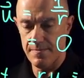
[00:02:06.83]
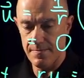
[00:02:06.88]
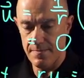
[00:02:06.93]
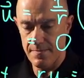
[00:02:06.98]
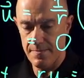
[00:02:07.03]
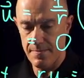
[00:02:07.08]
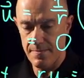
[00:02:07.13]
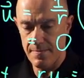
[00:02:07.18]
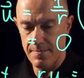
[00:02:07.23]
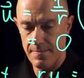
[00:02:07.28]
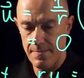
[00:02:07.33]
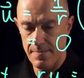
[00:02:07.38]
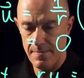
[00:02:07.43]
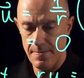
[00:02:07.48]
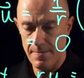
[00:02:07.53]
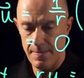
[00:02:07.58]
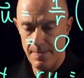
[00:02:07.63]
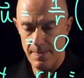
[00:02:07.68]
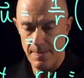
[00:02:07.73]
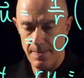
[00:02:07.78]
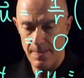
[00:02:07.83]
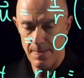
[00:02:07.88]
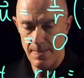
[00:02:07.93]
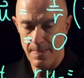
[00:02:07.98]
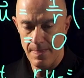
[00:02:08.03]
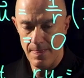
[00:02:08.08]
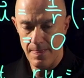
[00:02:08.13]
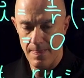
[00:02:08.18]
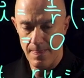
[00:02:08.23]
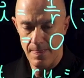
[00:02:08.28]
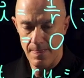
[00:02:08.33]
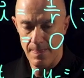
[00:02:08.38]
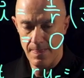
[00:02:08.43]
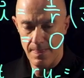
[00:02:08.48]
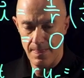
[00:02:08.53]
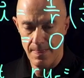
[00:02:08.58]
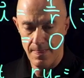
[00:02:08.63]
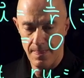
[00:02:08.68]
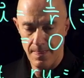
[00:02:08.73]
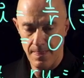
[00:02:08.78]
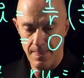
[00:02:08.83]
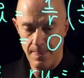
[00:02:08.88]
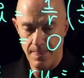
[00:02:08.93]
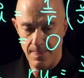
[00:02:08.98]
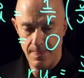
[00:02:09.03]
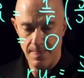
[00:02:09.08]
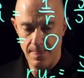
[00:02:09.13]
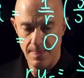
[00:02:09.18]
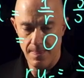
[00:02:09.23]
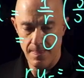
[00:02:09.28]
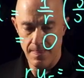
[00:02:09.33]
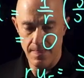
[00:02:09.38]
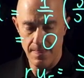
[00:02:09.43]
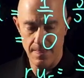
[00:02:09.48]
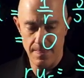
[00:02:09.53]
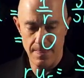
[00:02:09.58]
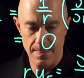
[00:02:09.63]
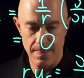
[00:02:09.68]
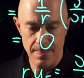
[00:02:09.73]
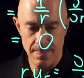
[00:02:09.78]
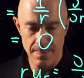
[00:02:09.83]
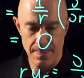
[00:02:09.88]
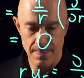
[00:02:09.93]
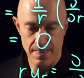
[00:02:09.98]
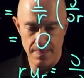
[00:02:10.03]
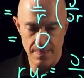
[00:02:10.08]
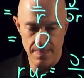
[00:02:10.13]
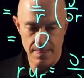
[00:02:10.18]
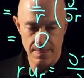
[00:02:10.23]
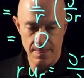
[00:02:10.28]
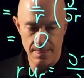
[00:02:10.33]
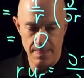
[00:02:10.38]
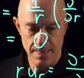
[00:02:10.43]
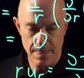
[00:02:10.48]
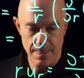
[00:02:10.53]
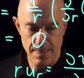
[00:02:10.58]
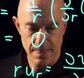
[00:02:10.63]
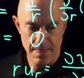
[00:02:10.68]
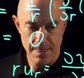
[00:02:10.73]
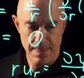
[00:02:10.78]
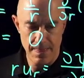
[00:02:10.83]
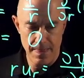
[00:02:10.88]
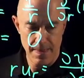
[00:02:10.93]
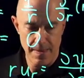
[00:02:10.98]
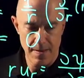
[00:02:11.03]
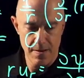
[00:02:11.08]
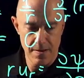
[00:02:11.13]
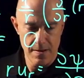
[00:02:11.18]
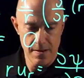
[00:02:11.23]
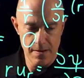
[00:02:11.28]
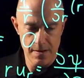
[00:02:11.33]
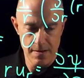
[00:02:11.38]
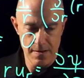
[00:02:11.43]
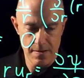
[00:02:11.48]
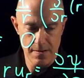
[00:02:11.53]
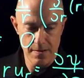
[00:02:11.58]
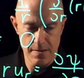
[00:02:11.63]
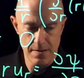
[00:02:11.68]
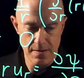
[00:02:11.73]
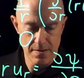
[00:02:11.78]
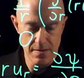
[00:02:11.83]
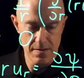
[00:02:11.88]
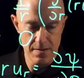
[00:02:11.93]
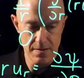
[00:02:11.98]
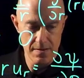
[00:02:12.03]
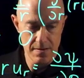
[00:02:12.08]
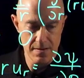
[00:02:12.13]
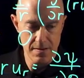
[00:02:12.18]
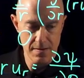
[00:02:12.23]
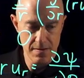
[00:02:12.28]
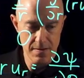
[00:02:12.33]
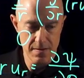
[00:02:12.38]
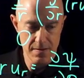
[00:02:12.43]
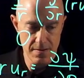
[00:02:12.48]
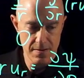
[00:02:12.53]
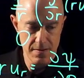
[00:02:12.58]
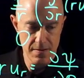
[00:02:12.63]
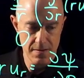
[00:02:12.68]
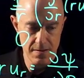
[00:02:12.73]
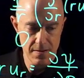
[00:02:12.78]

[no speech]